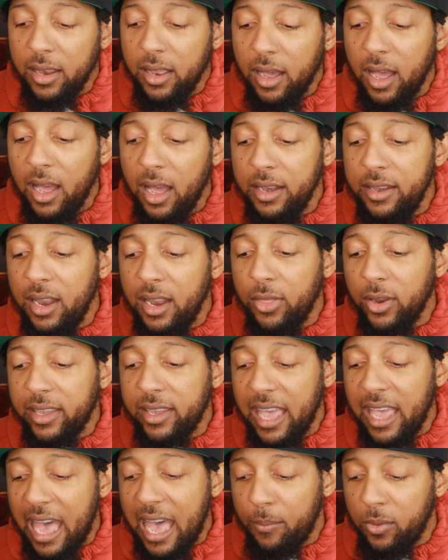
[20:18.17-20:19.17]
Uh, another
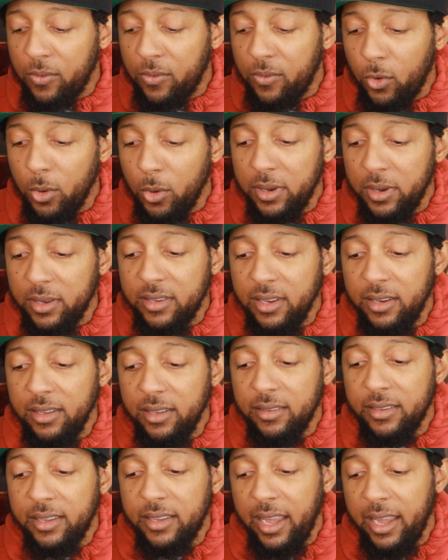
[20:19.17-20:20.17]
cat performance in
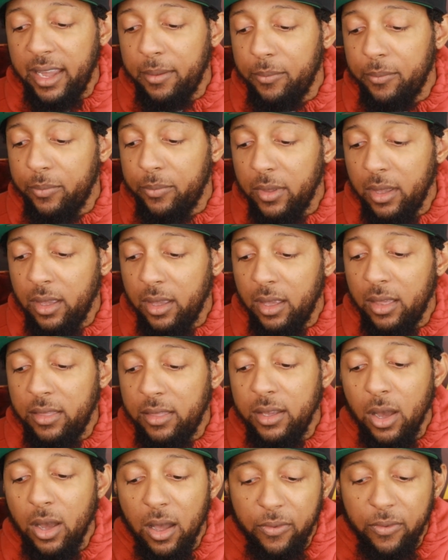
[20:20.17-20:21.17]
this game.
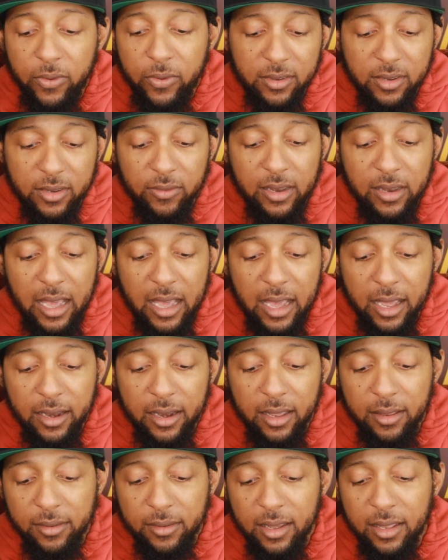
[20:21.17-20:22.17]
The offensive line
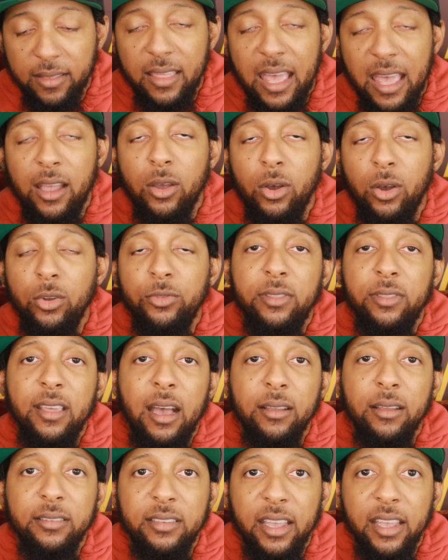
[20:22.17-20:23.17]
uh, uh that goes
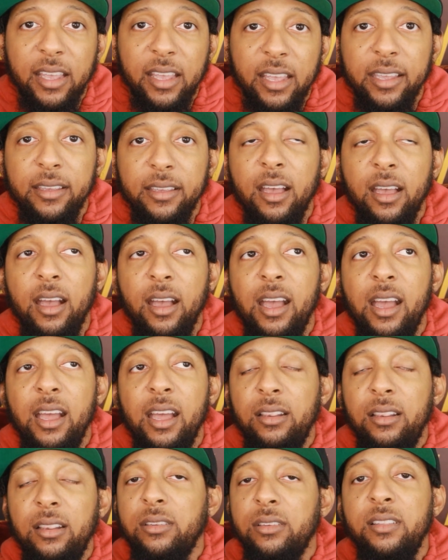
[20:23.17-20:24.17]
without saying. Uh,
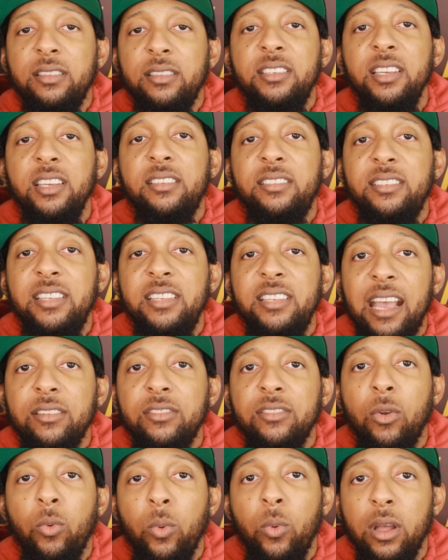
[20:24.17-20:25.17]
look, the six
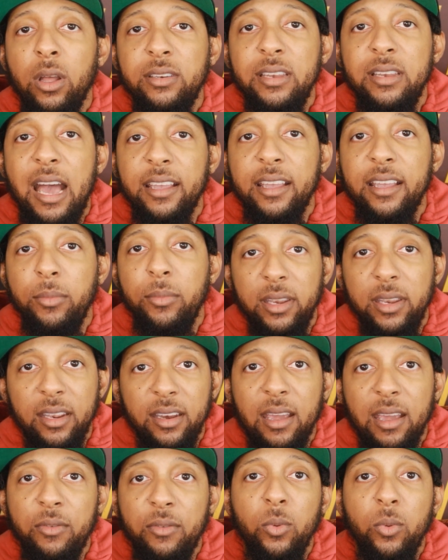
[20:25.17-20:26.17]
sacks are well
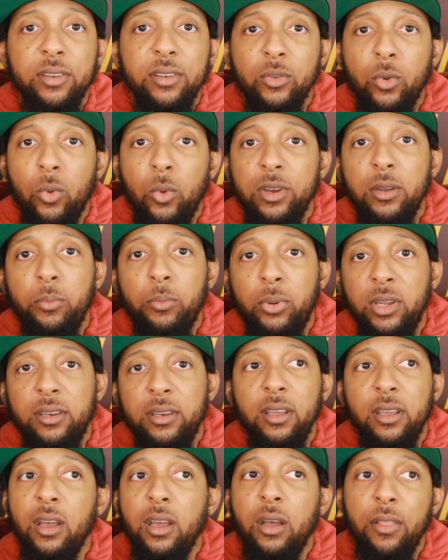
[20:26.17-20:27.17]
documented. Everyone's going to
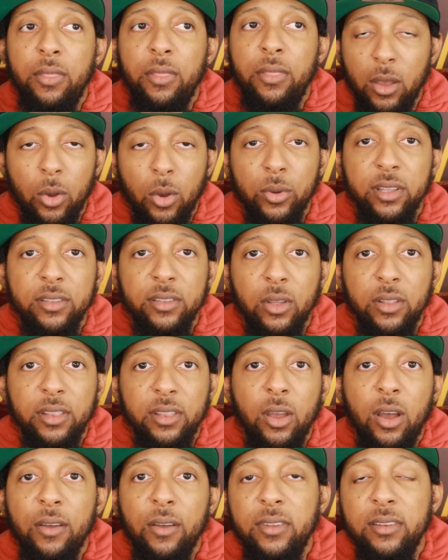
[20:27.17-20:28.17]
put the onus on
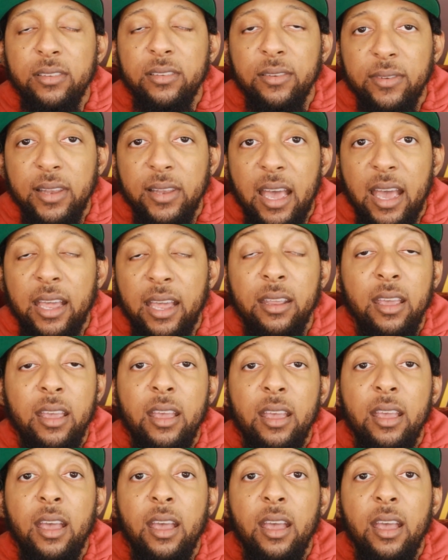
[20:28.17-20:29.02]
the offensive line.